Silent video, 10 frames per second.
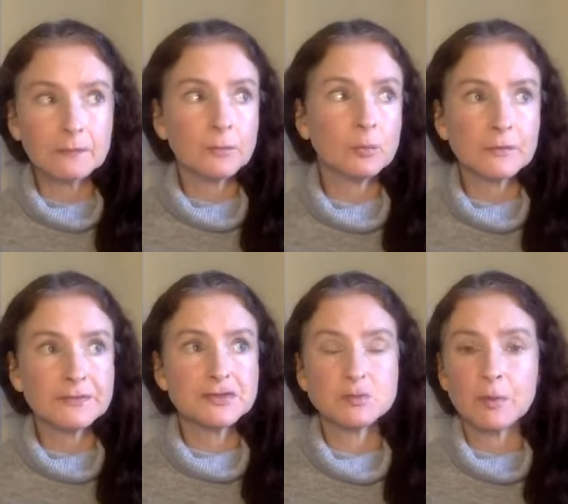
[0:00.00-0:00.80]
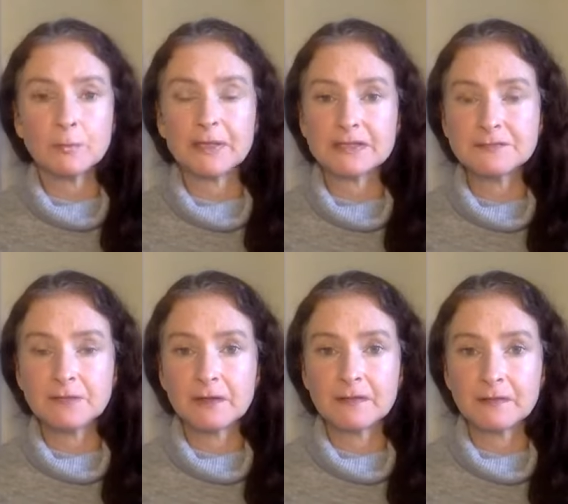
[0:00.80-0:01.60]
your body just won't be able to
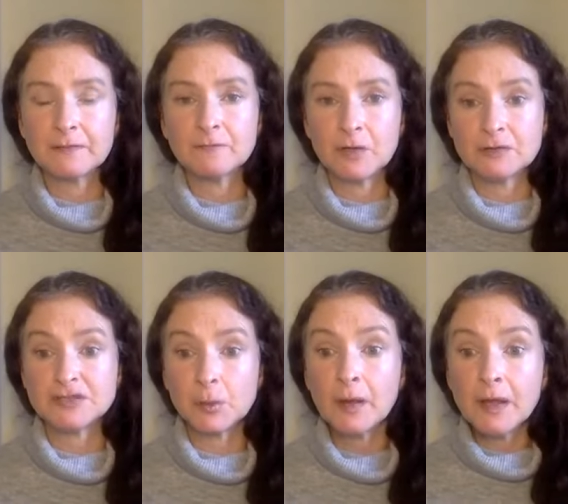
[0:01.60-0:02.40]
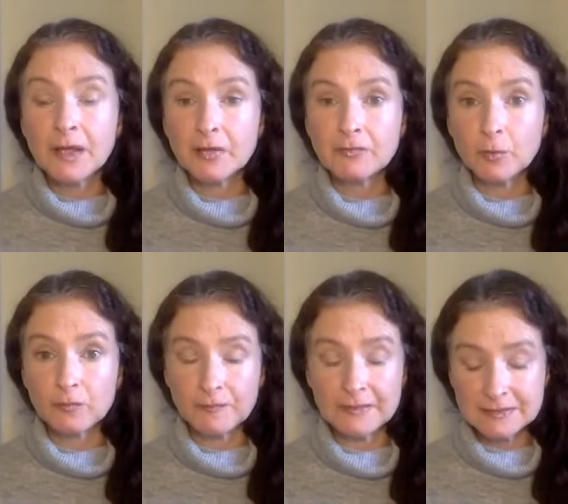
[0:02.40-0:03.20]
fight the virus. So if
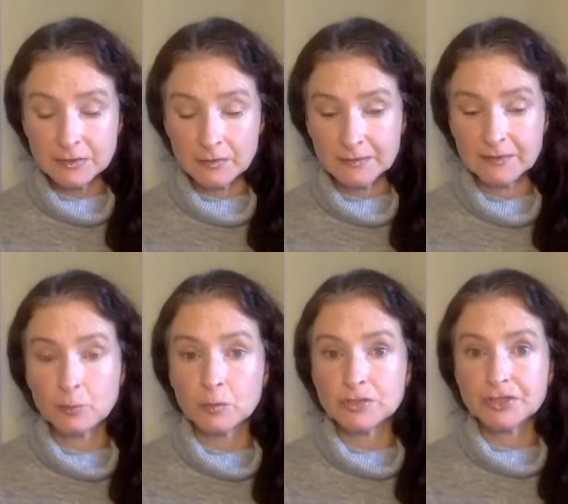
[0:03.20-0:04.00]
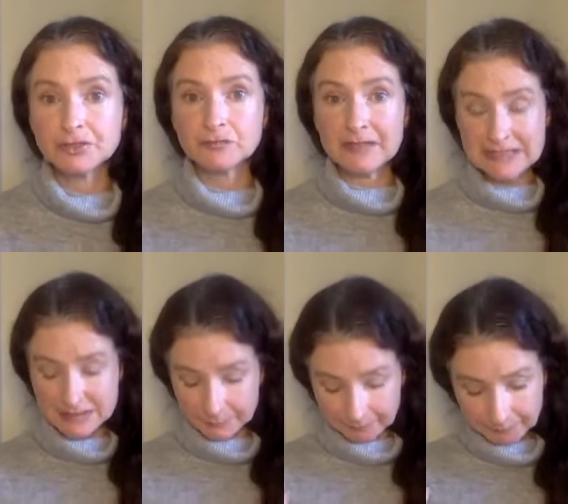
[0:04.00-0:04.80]
you're feeling tired and it wants you to
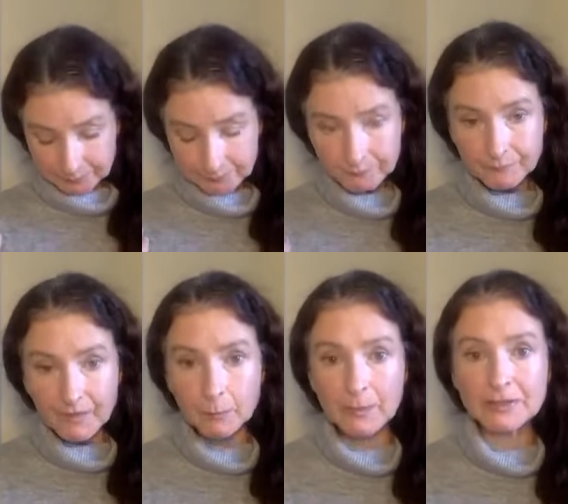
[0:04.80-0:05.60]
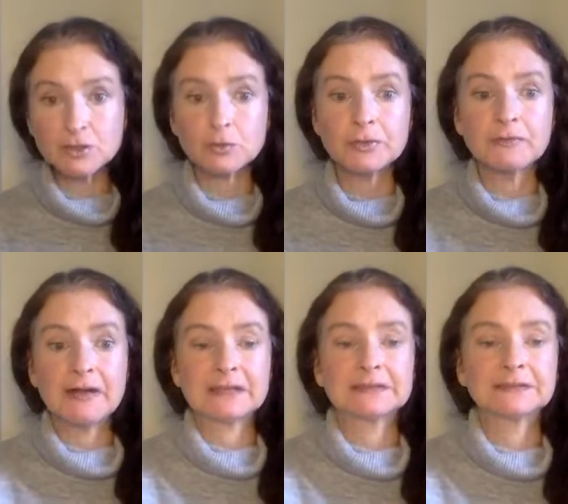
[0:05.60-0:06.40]
rest, make sure you
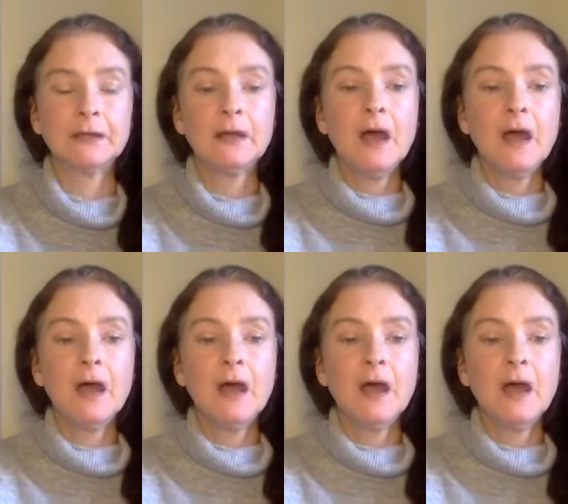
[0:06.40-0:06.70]
rest.